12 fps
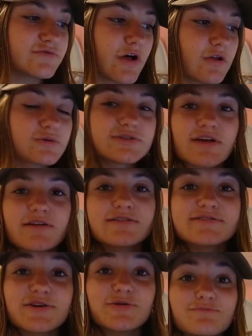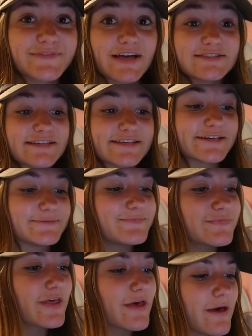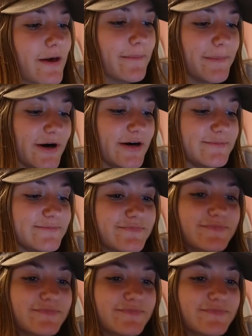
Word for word: followers on it, so I'll take it. But